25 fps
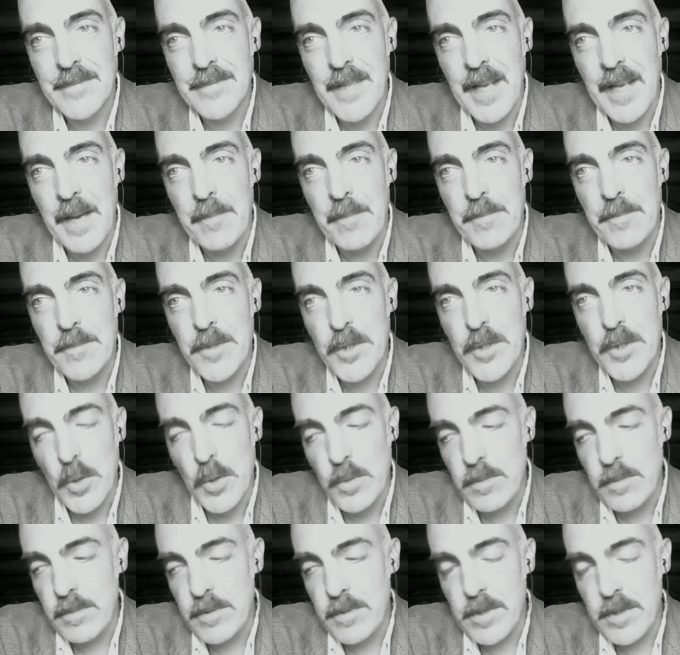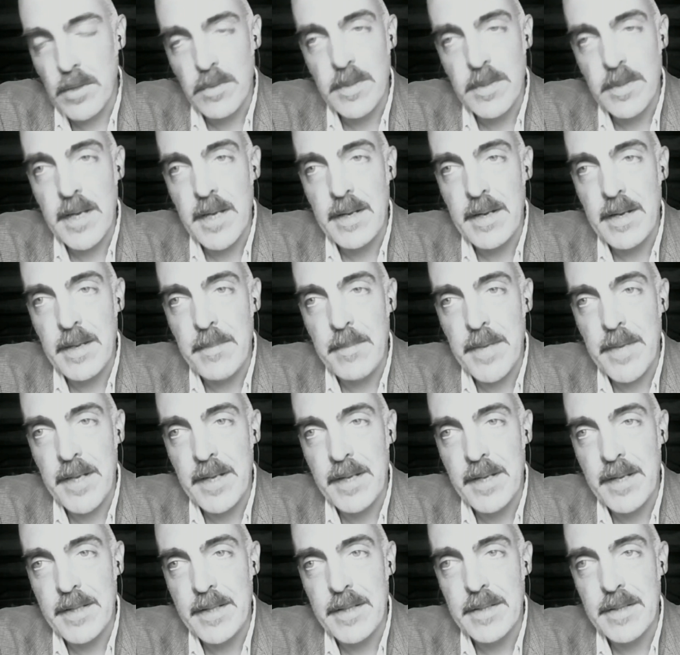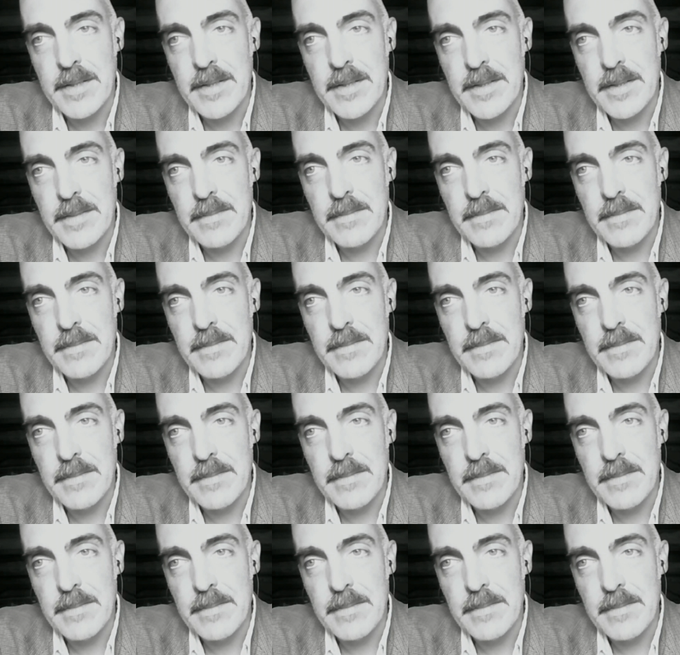Yeah, don't get any big ideas.